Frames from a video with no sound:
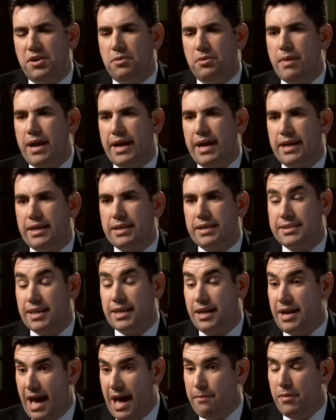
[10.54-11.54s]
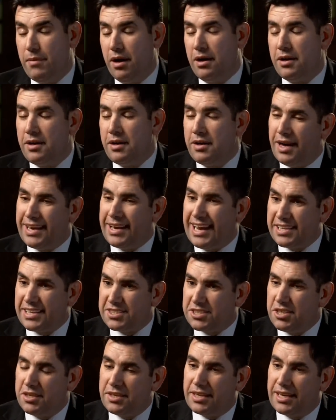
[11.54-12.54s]
you made, Emma, and I
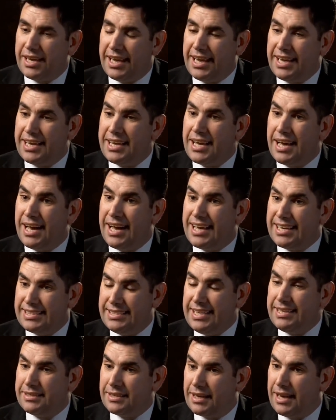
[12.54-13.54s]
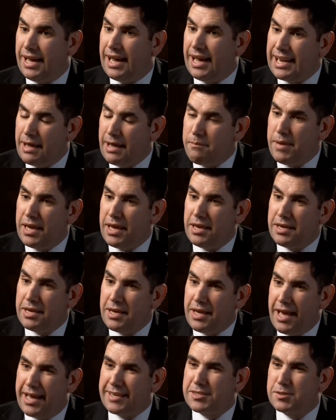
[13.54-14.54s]
certainly didn't lie. Let me
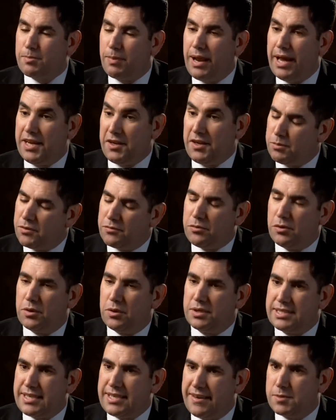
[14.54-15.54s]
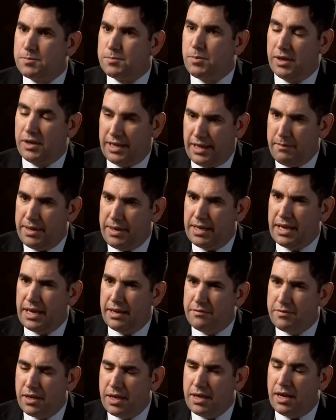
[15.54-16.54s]
explain. You put forward a serious point. Let me
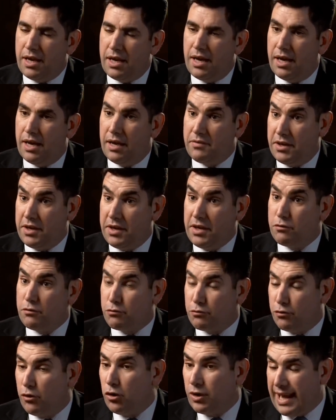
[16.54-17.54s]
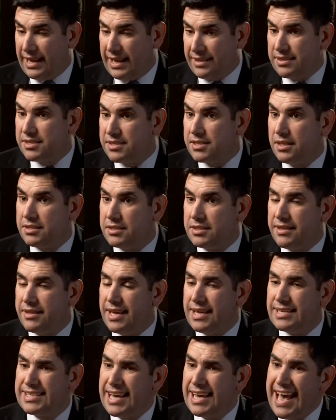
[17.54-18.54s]
give the full answer to
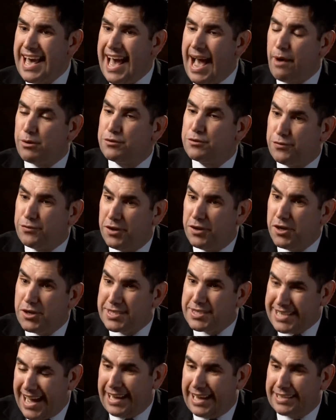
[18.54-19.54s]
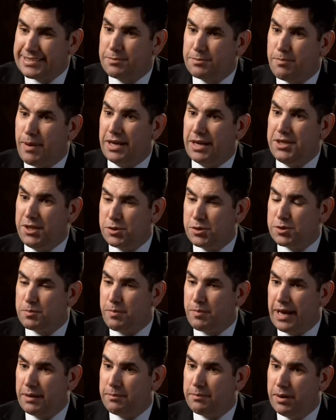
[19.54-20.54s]
this. I was first asked by a
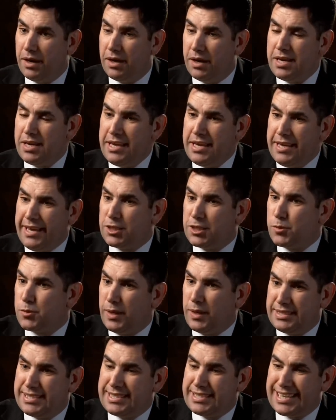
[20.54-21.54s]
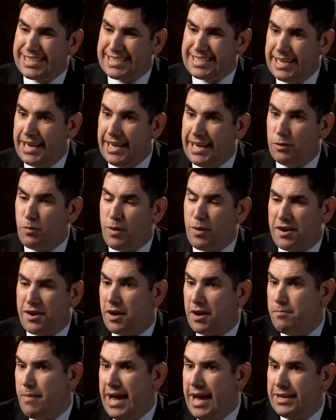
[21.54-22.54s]
newspaper in 2016 whether
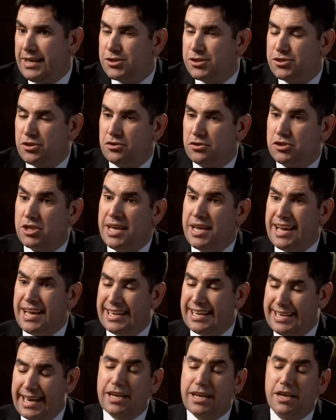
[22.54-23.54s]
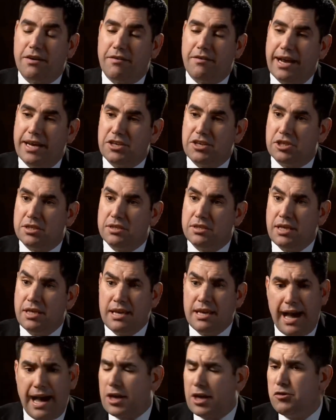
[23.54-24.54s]
I'd made such a declaration.
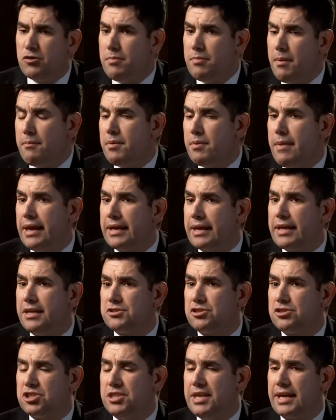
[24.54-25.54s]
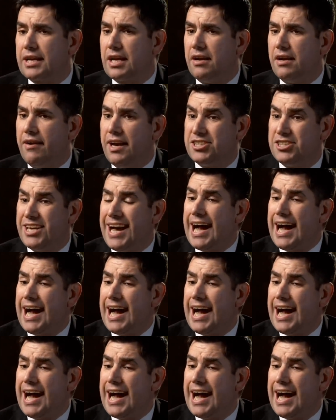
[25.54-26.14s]
I can't remember making such a declaration.